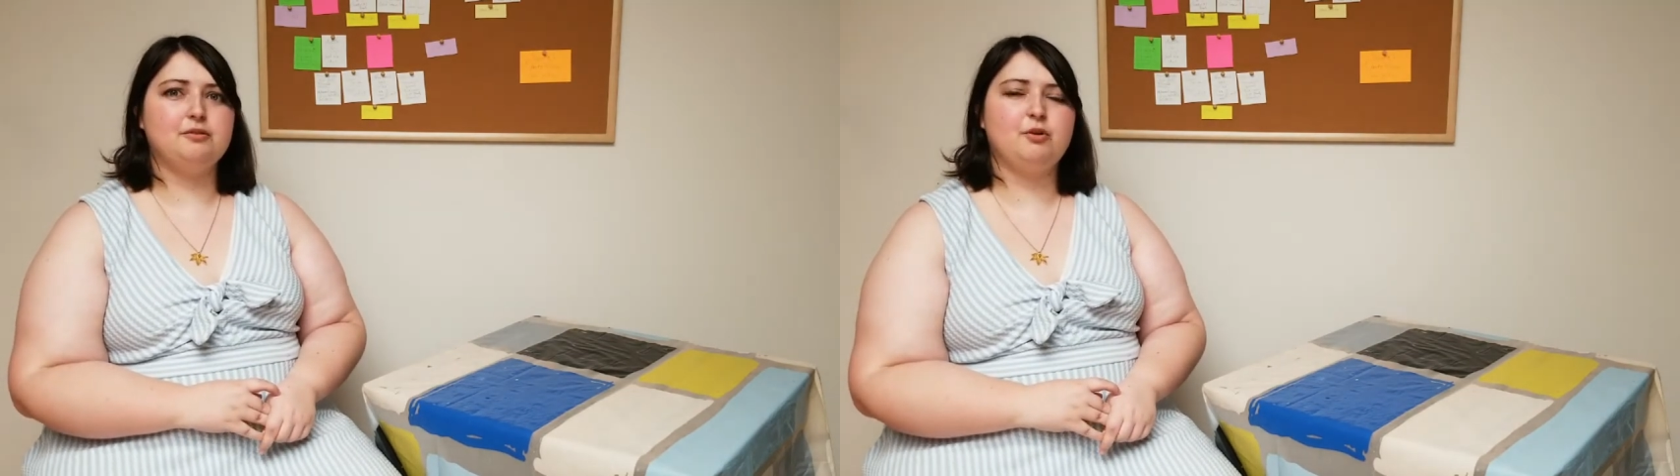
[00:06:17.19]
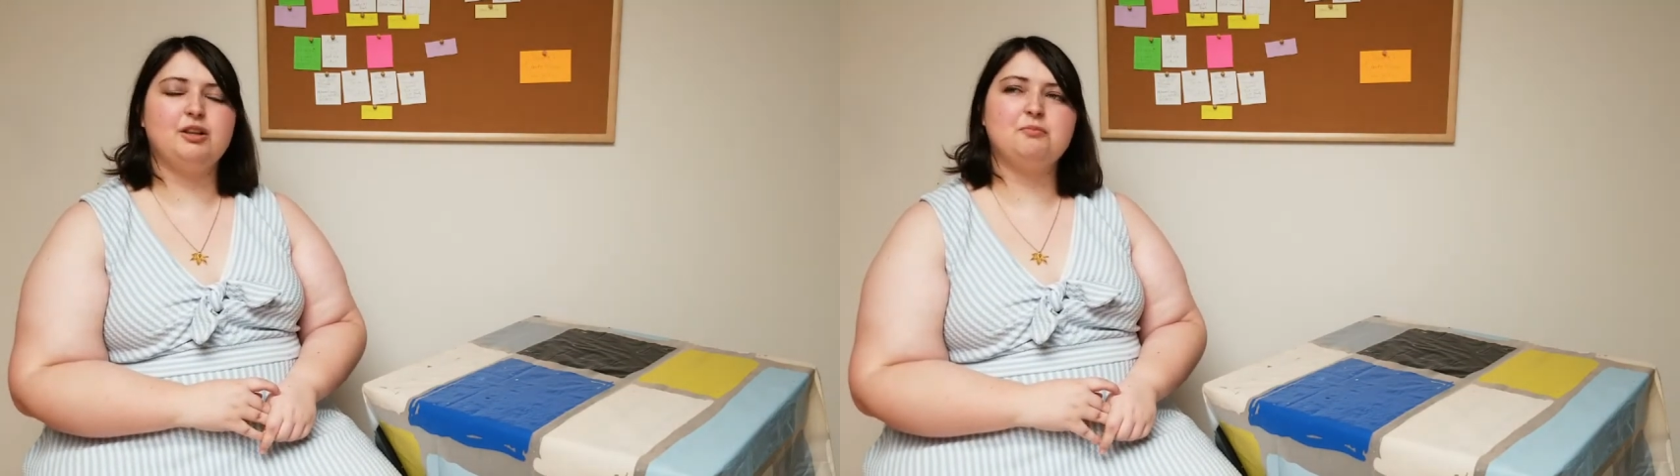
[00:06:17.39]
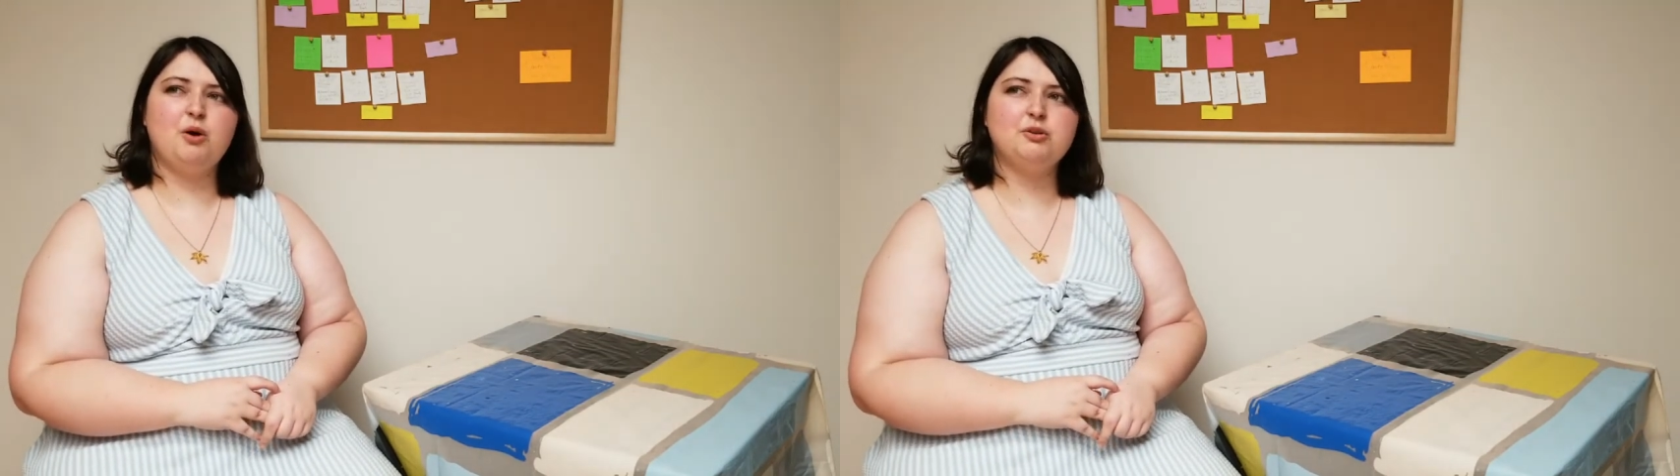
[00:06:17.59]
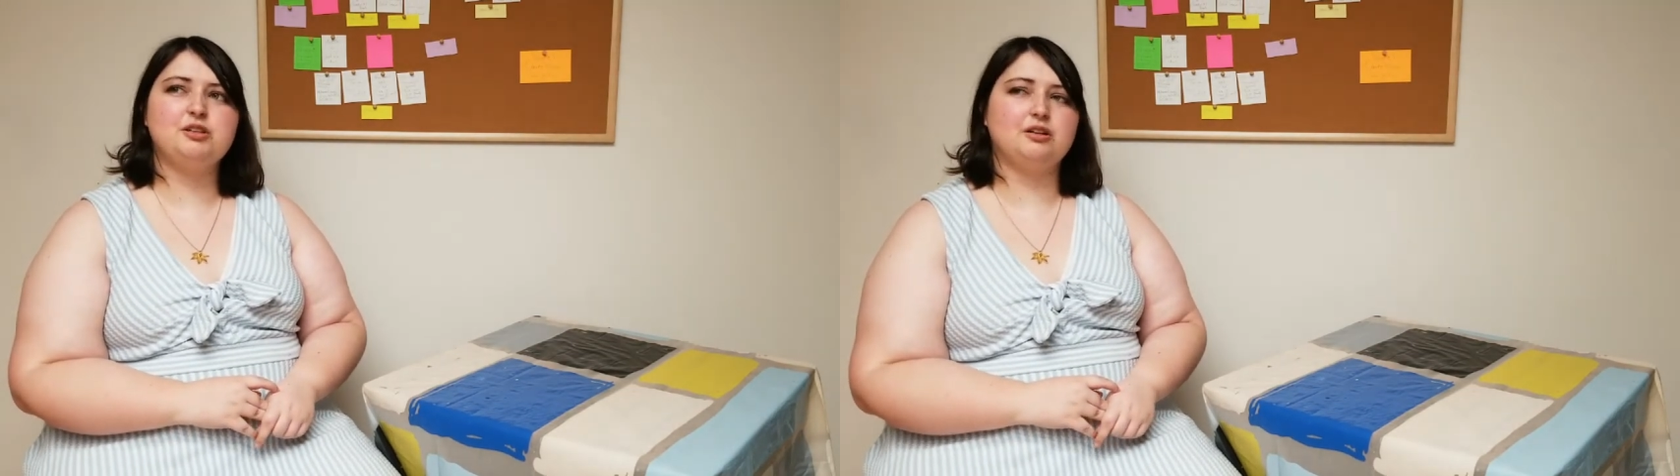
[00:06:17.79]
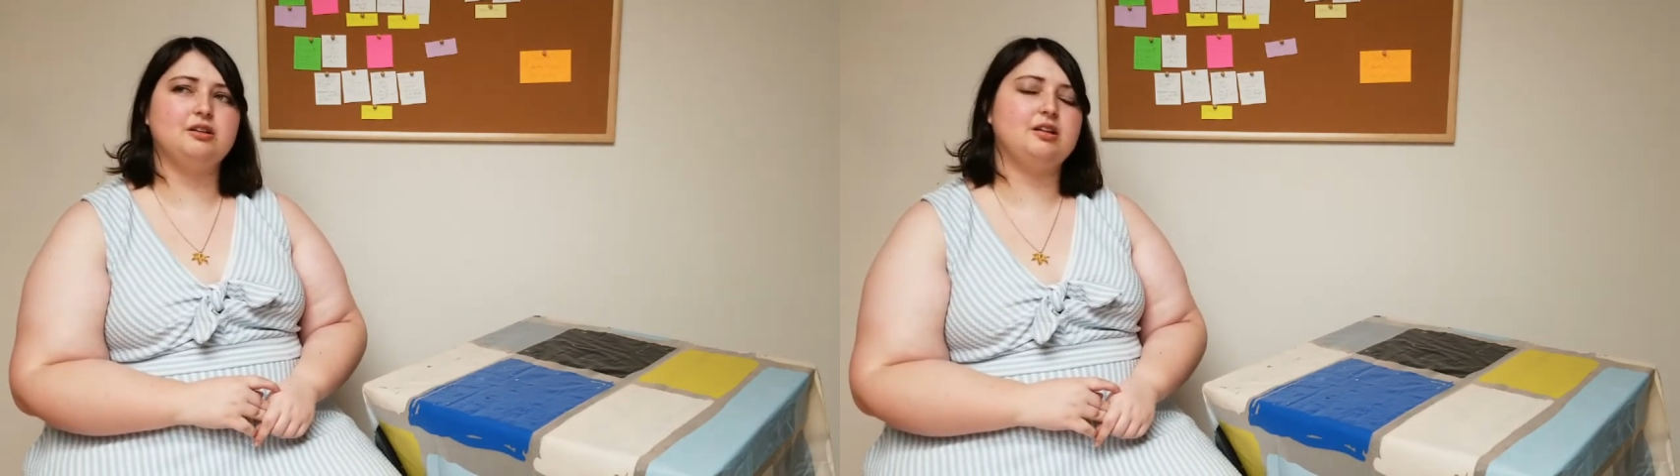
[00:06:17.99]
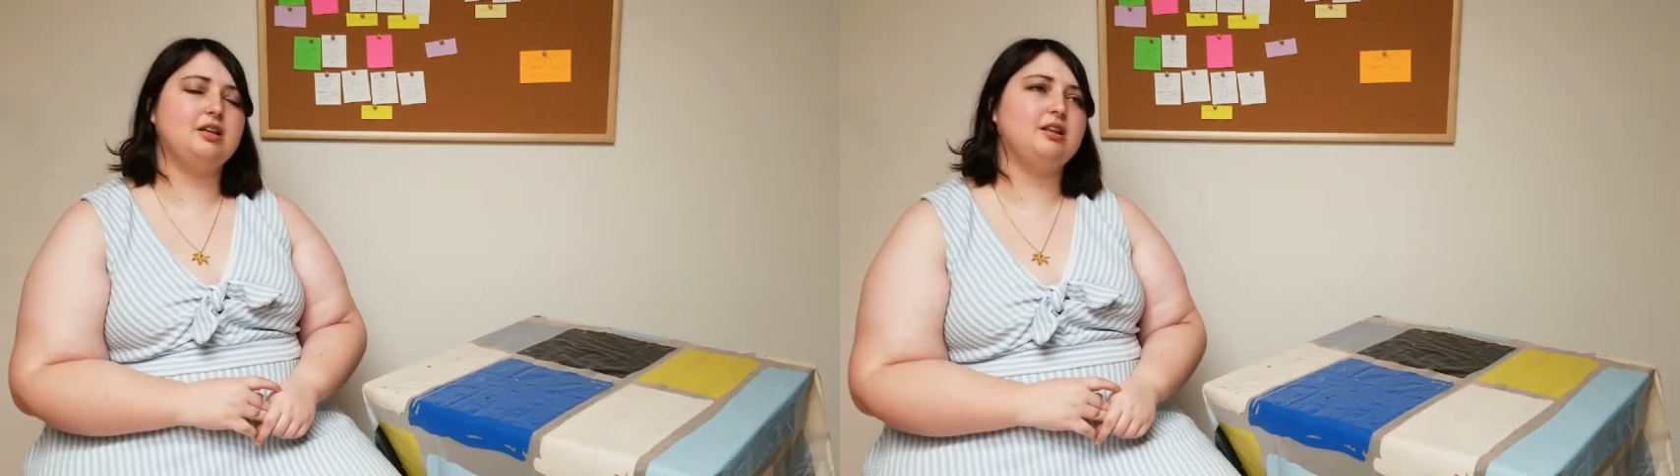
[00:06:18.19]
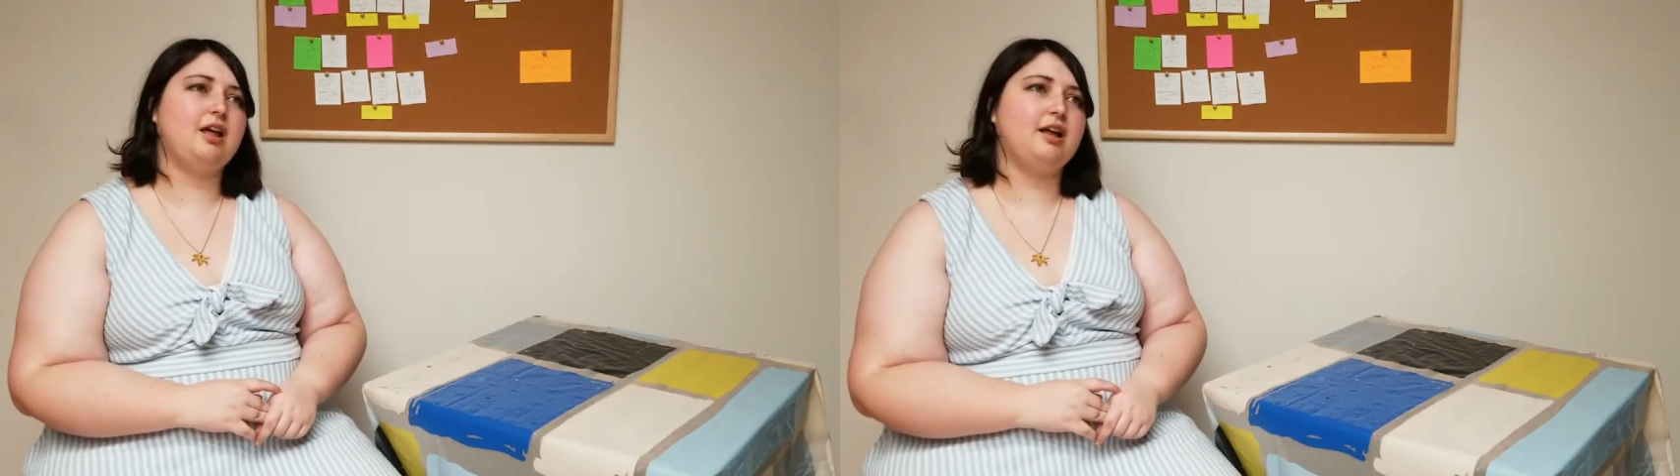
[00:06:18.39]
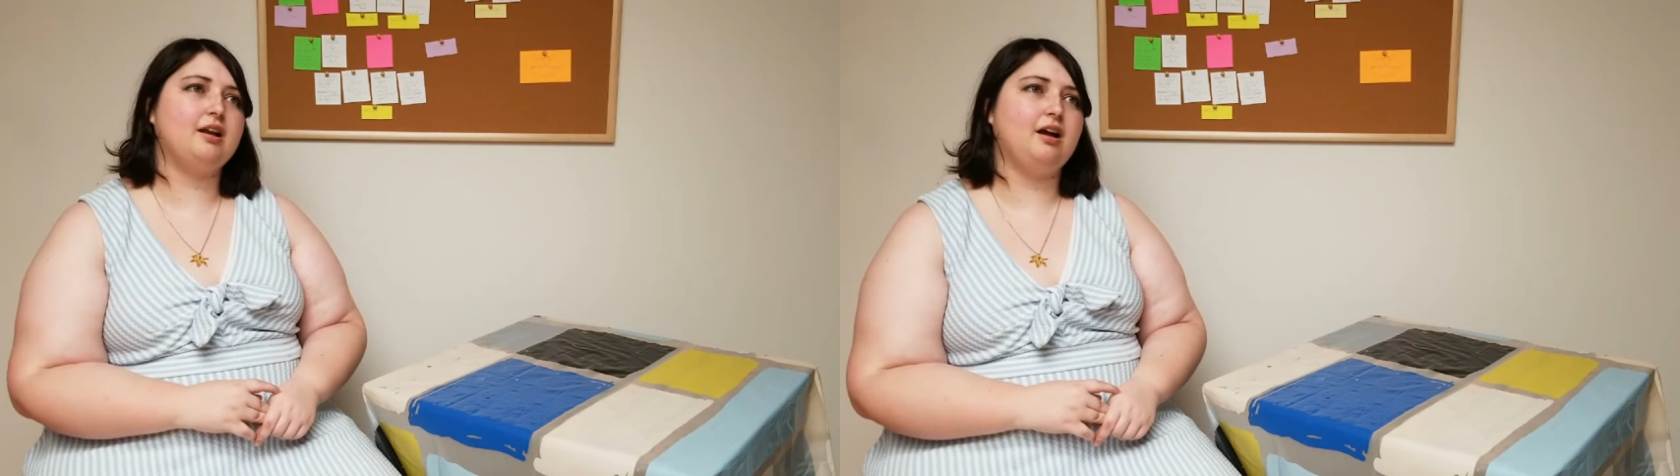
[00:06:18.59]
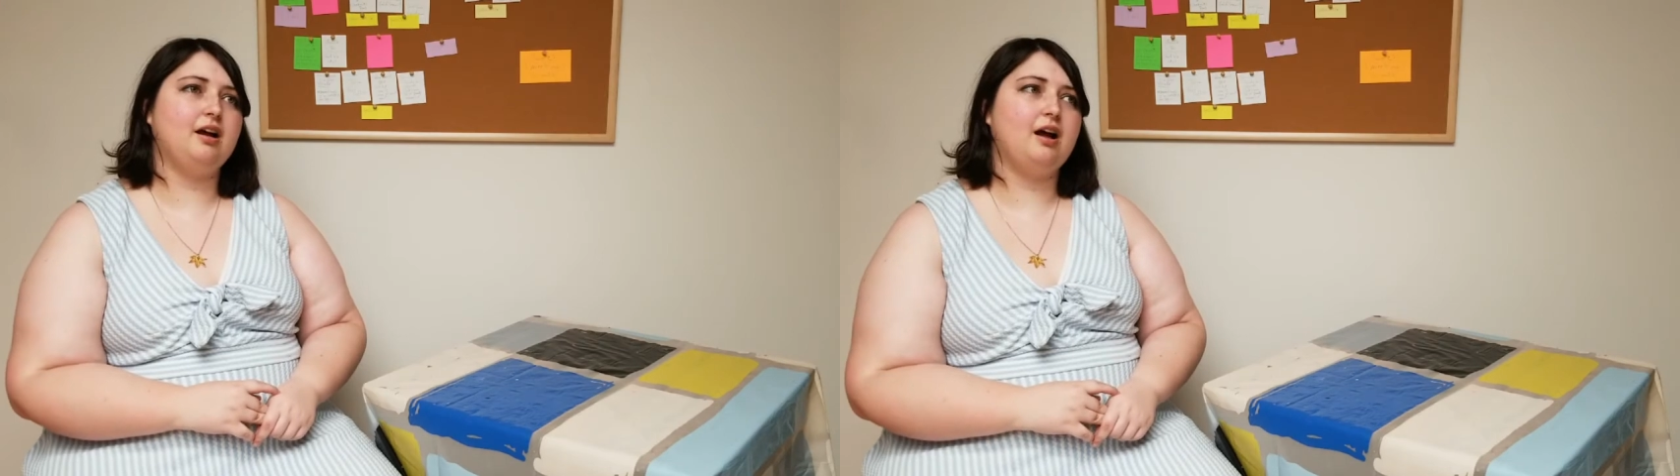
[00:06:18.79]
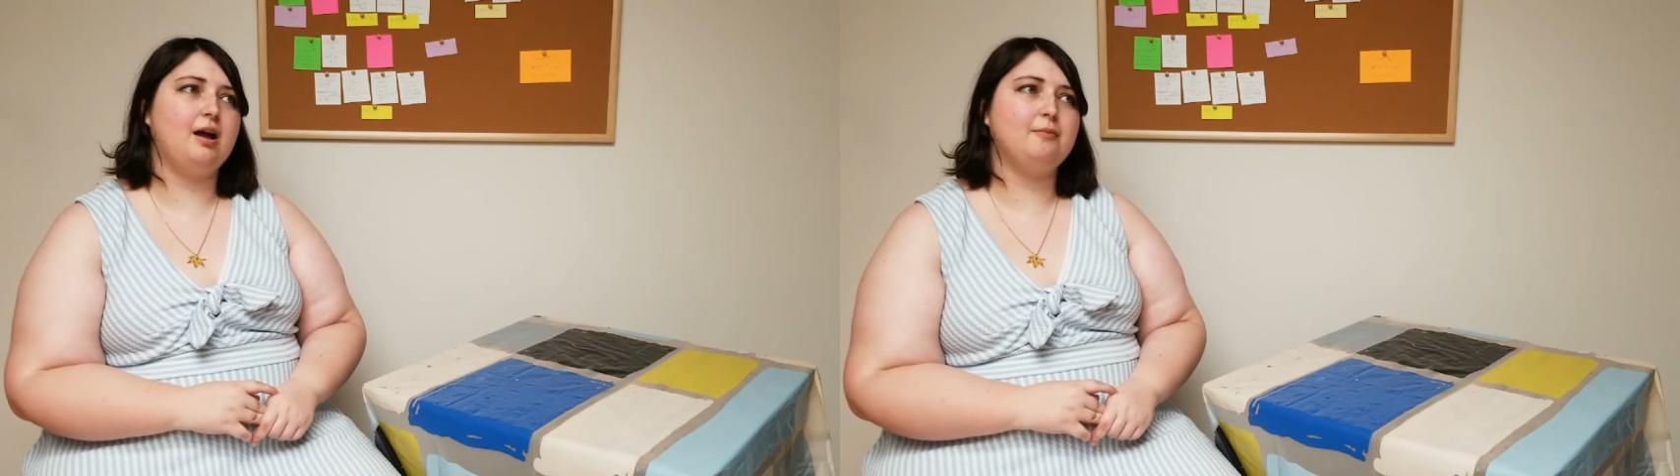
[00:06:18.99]
with most certainty
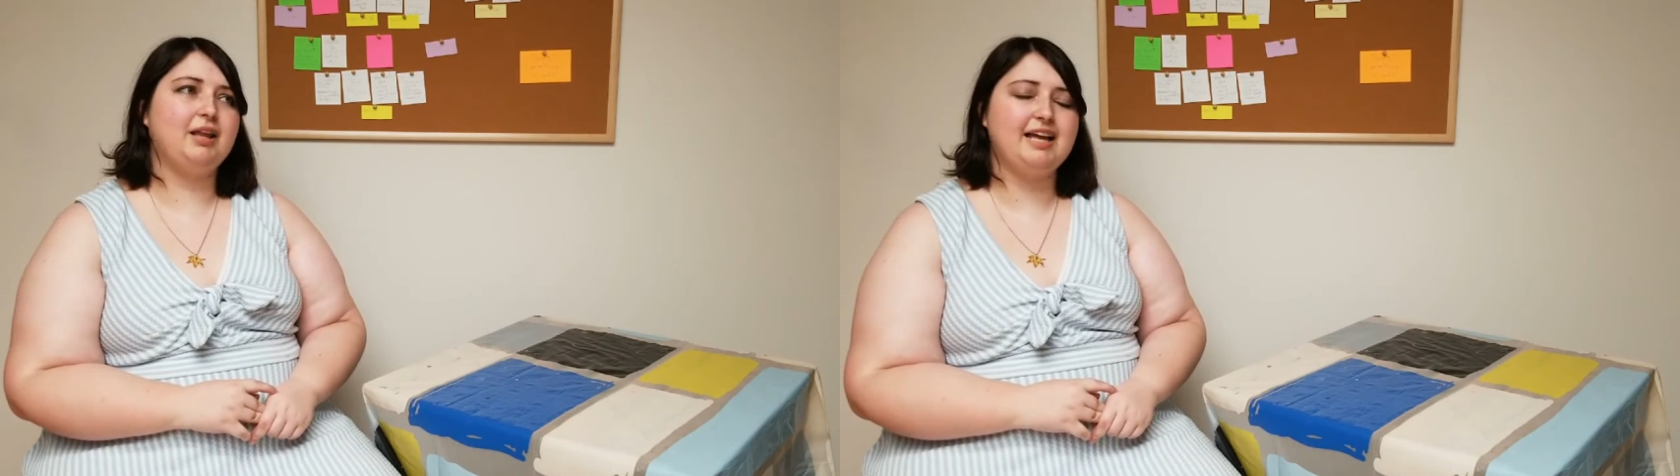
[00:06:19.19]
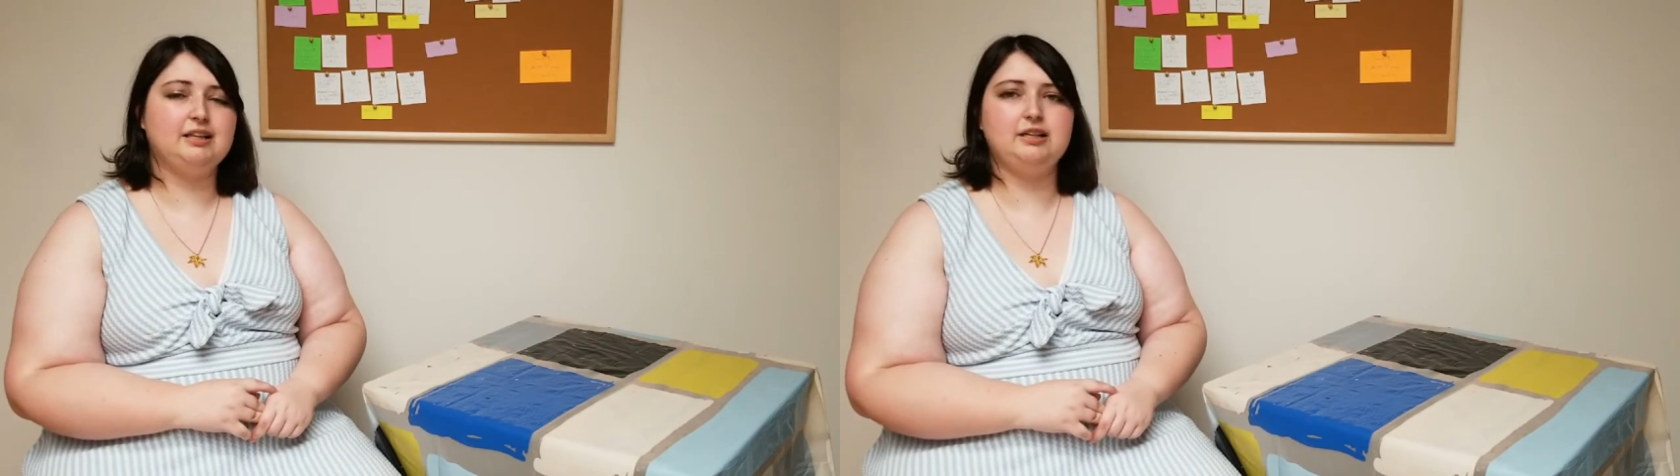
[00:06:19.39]
that I'm likely